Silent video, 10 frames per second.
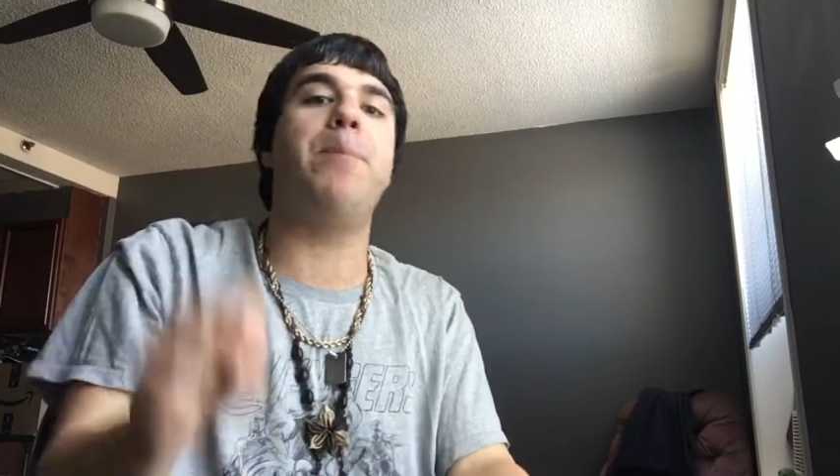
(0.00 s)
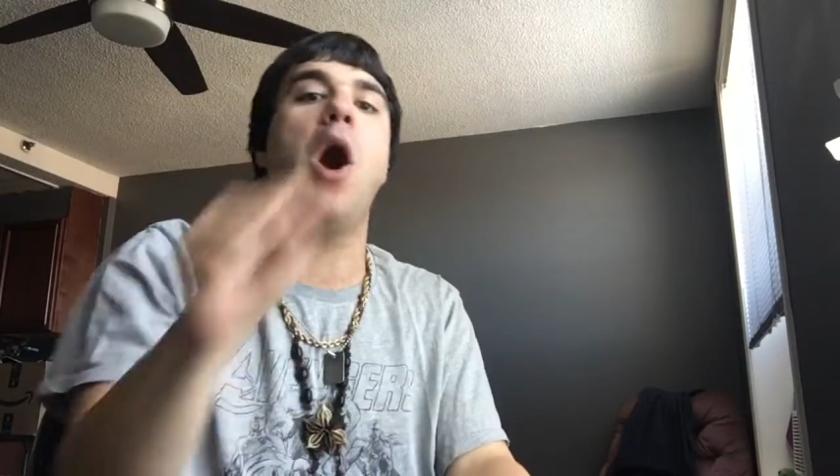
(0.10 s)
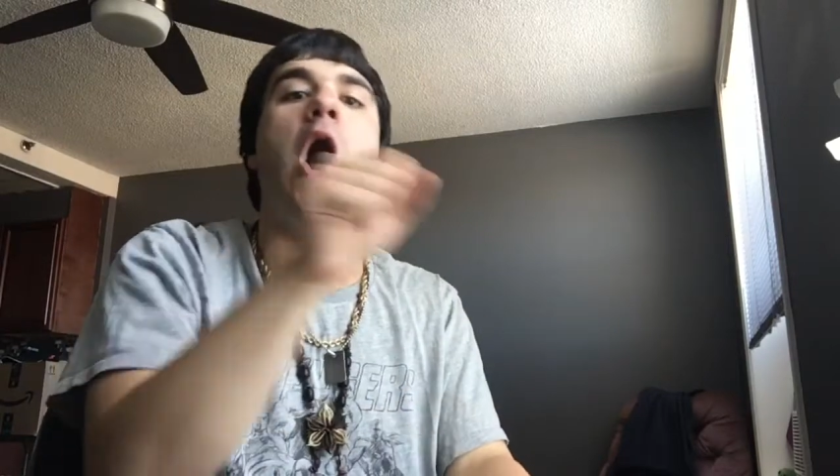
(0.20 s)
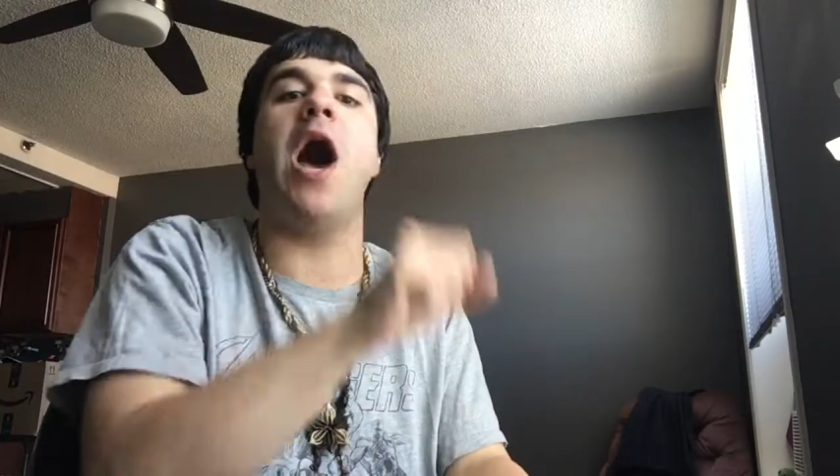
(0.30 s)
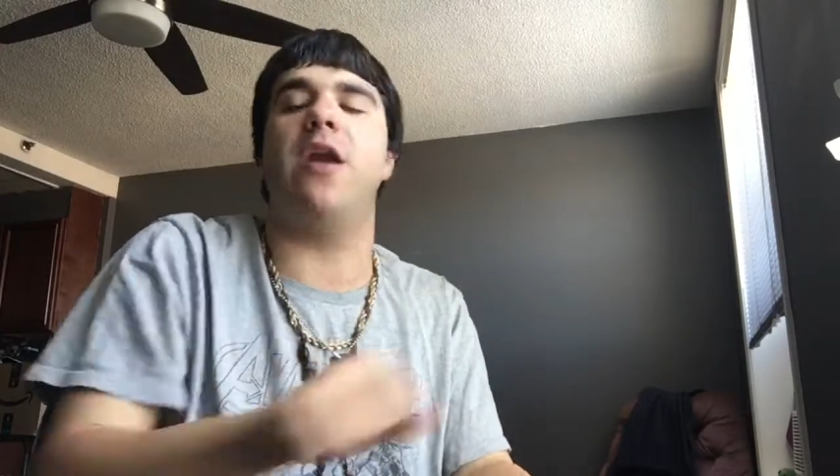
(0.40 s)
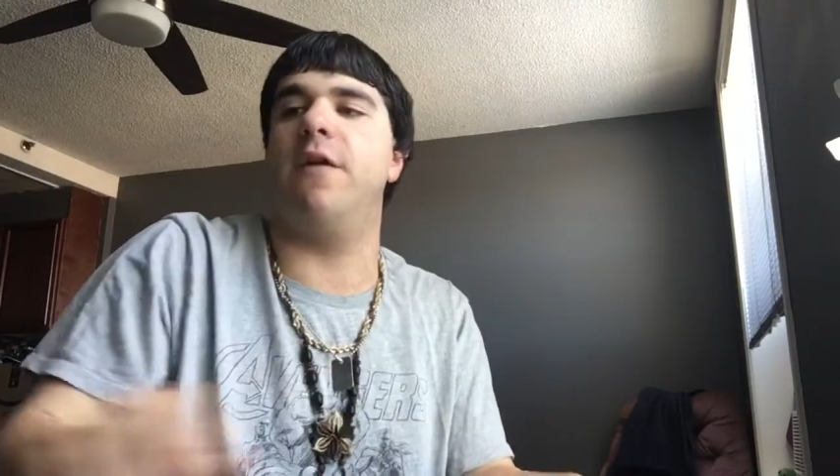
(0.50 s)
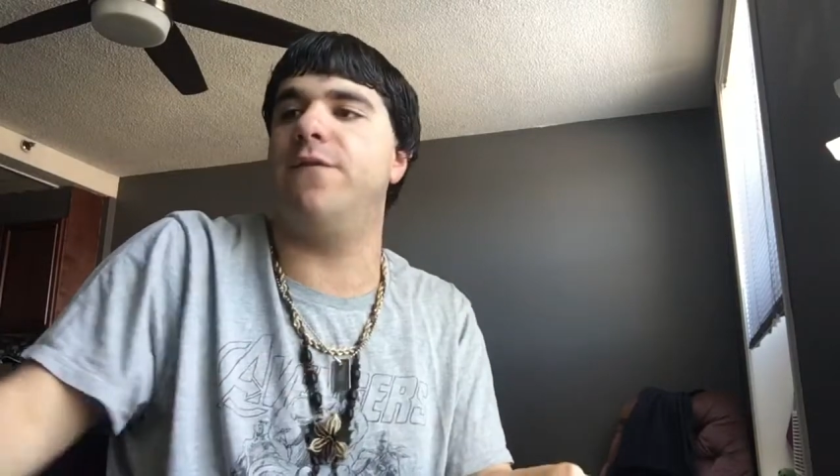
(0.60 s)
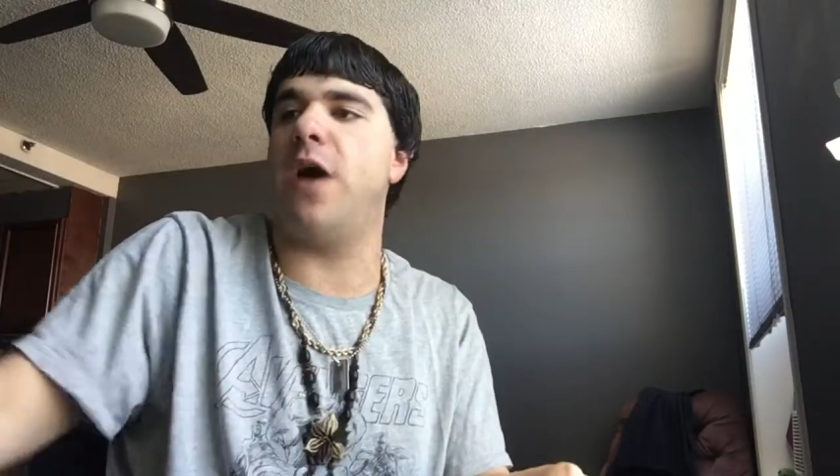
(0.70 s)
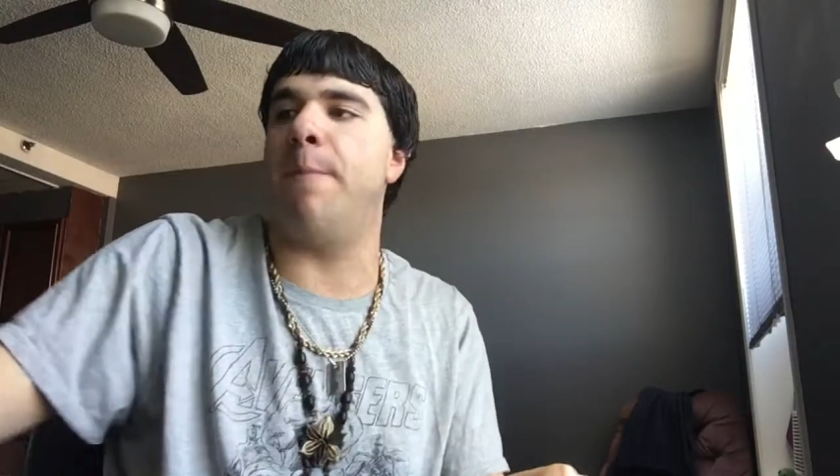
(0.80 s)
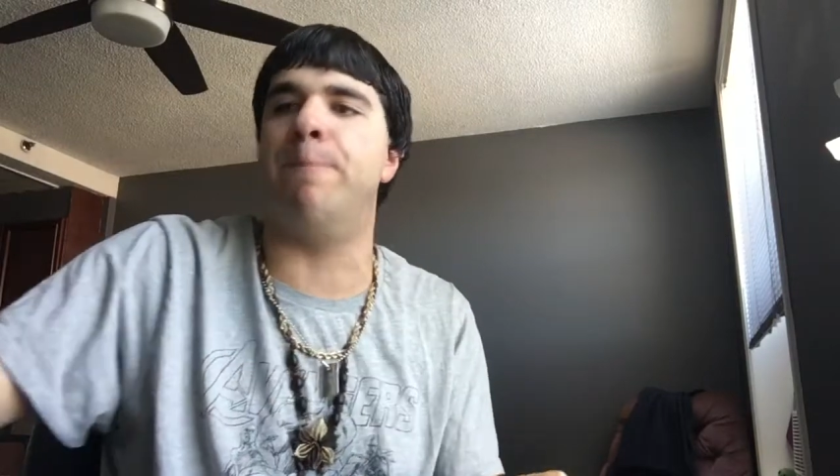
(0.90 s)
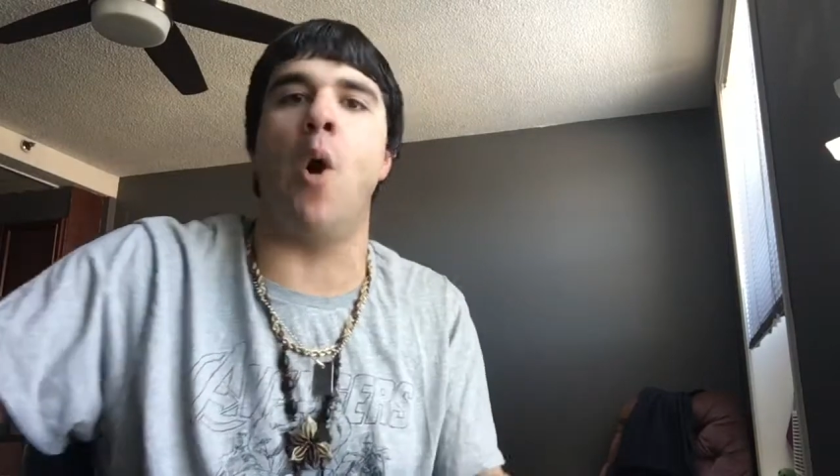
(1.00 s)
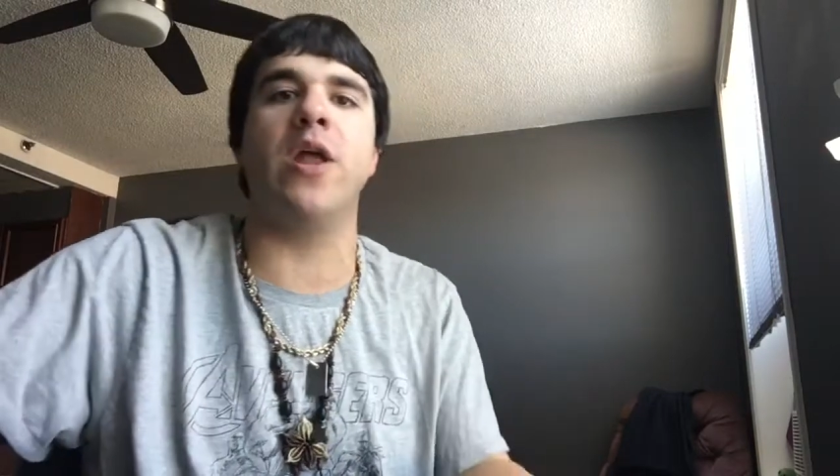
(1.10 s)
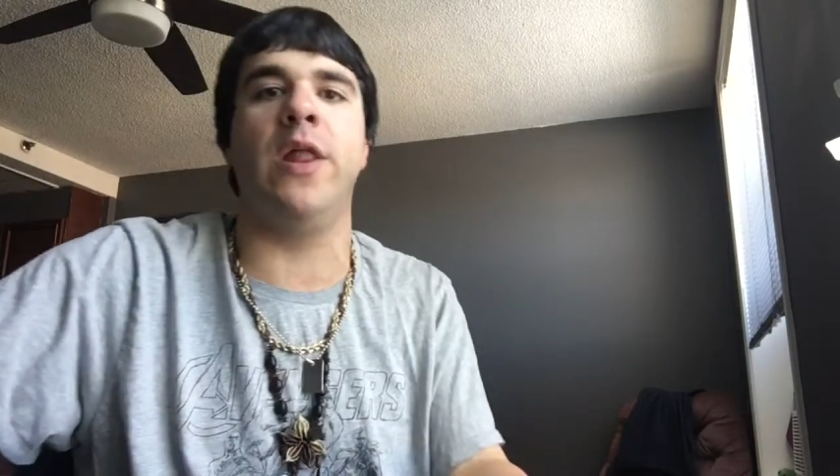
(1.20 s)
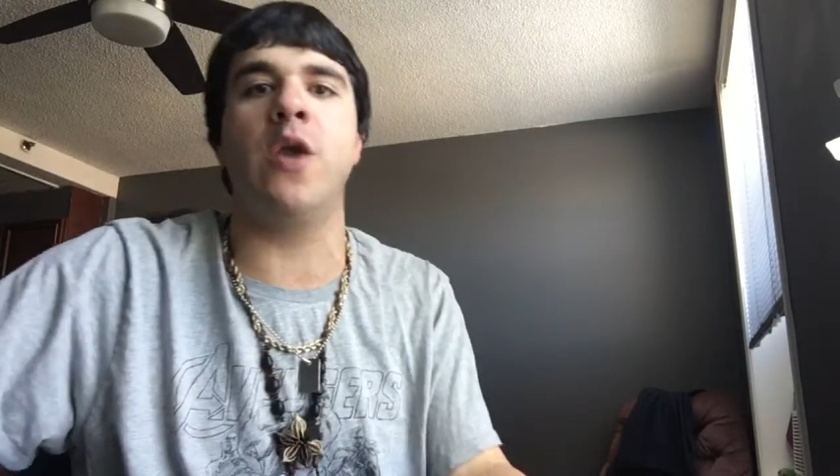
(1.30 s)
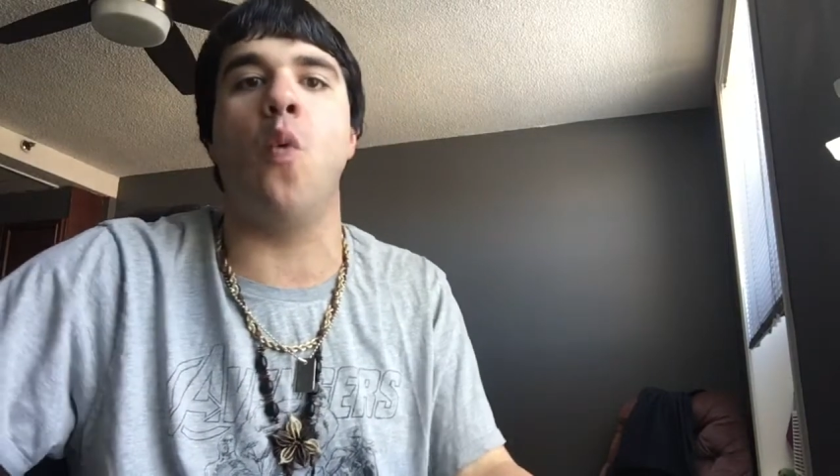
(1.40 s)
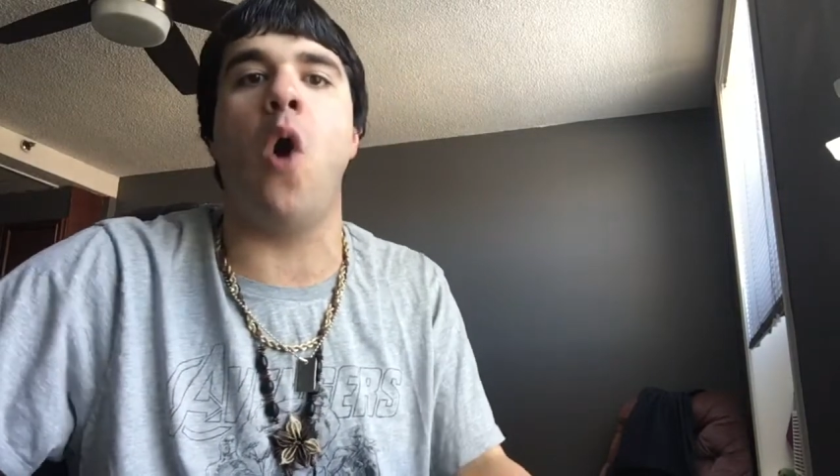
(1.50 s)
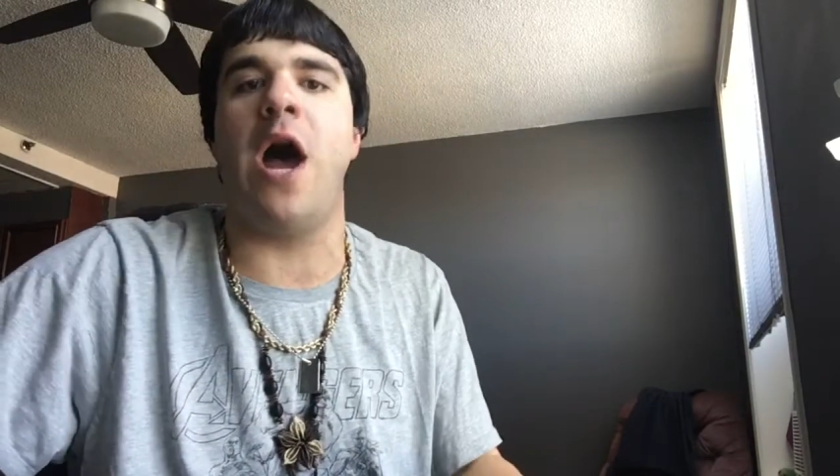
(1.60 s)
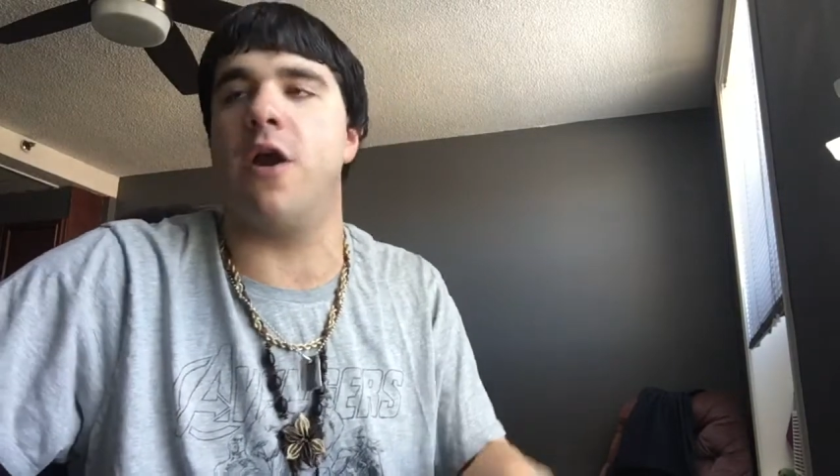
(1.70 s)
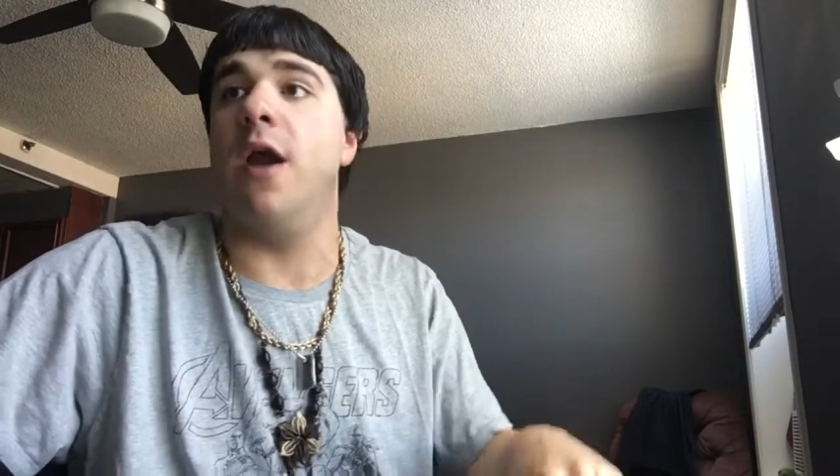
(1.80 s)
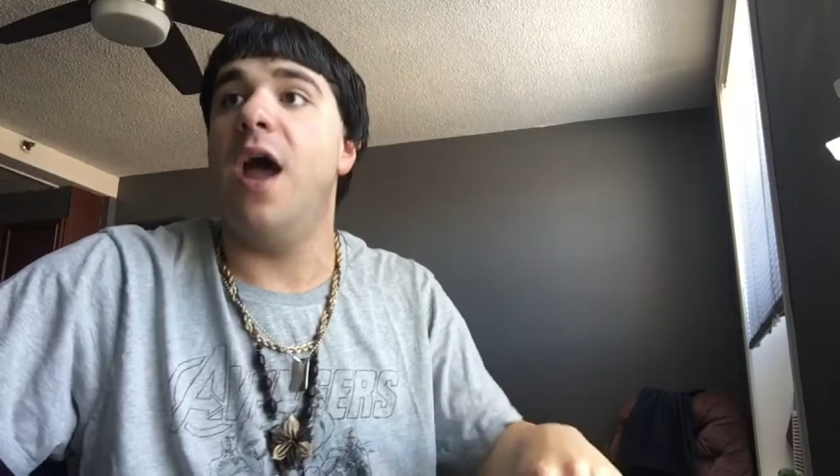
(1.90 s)
pot of boiling
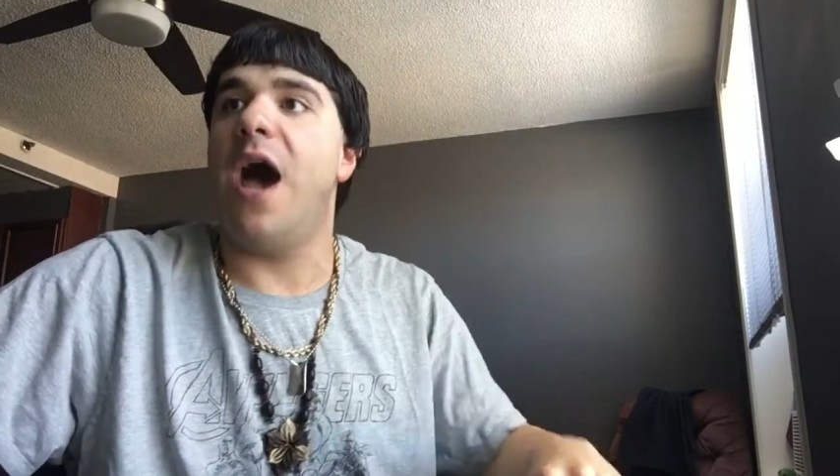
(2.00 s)
water.